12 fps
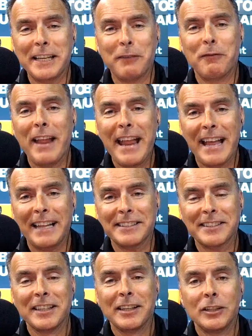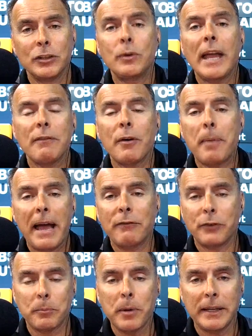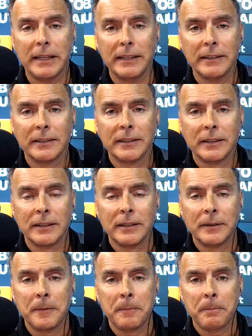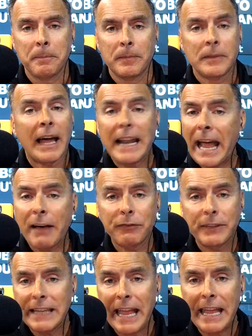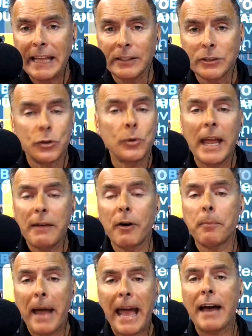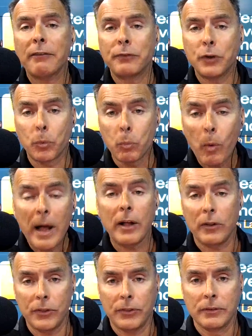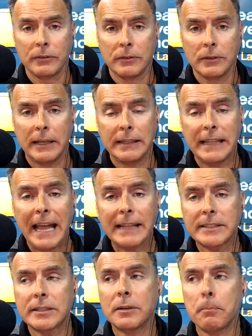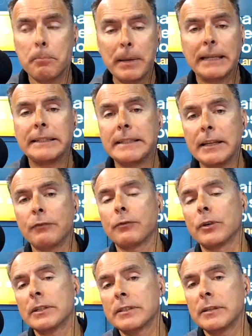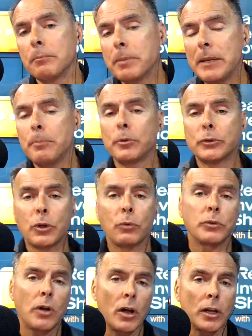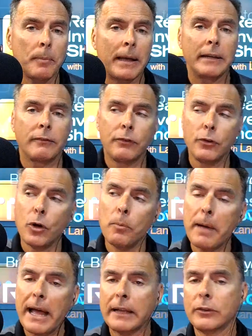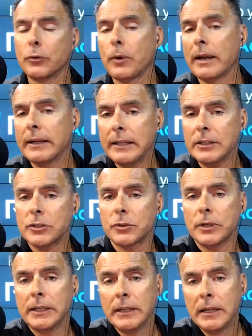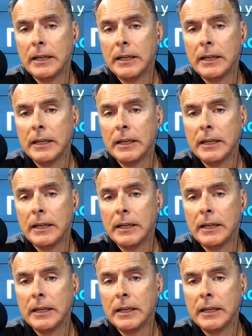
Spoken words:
advance, you gave up half your money. Not half the gains, you gave up half your wealth. And that's the big difference that people don't talk about. If you go back throughout history